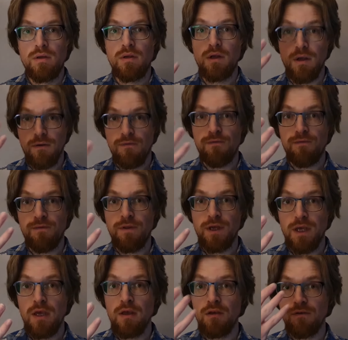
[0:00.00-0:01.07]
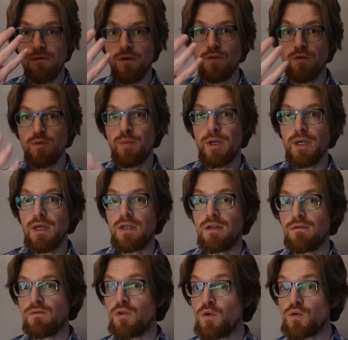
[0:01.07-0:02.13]
if the K is followed by any
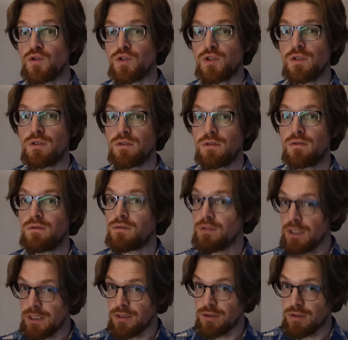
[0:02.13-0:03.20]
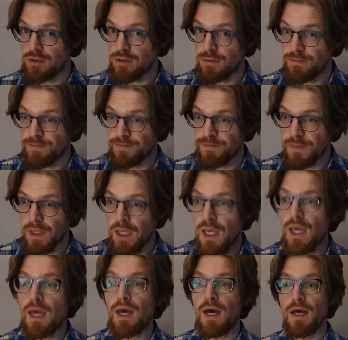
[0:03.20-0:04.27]
of those letters.
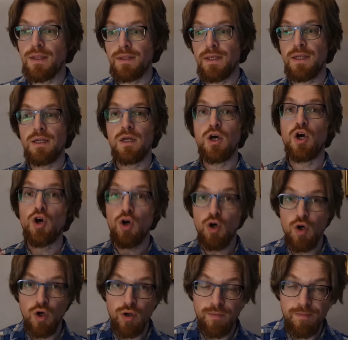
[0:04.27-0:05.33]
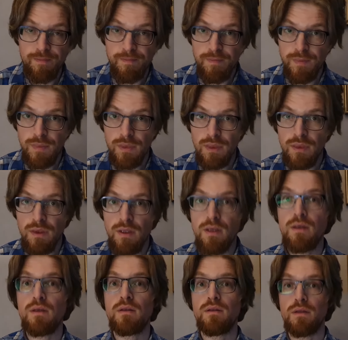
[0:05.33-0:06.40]
And then
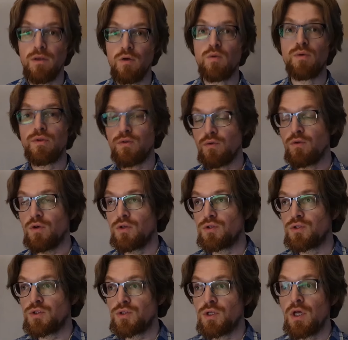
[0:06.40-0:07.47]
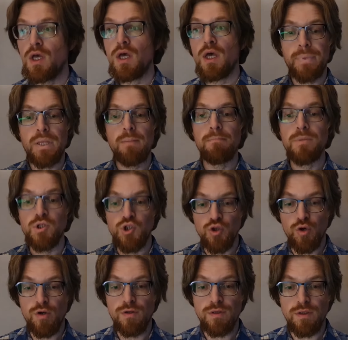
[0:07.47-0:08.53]
the O with two dots.
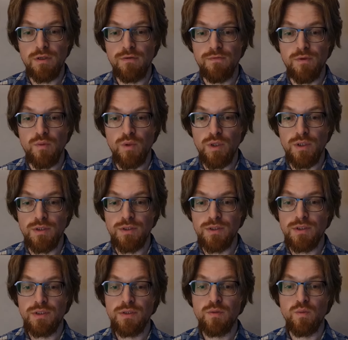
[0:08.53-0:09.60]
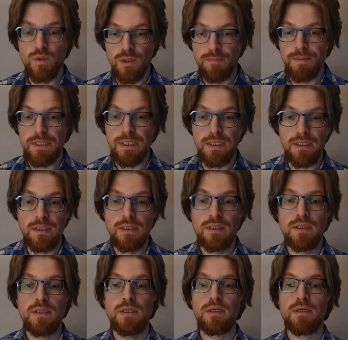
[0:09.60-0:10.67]
Majority of the words will be
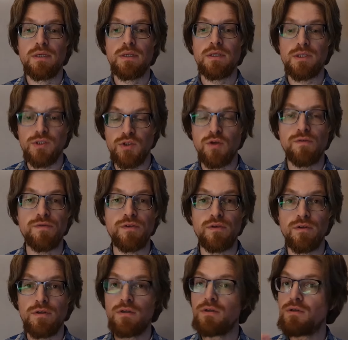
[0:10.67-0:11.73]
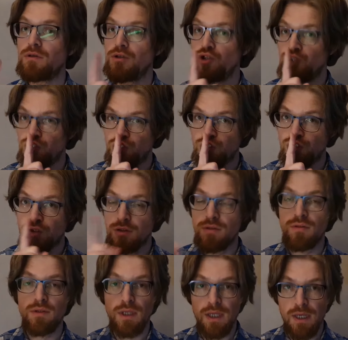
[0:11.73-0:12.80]
a softer sh,
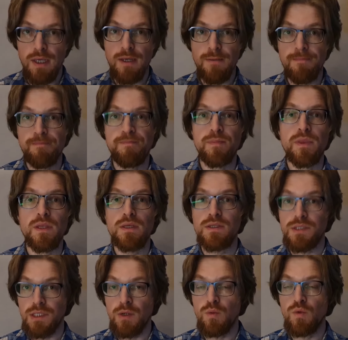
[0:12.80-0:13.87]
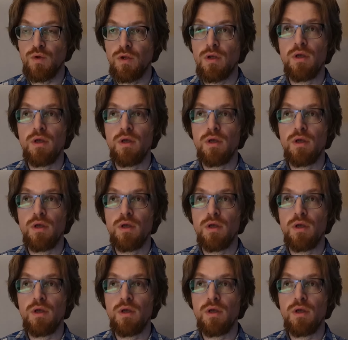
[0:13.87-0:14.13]
K sound,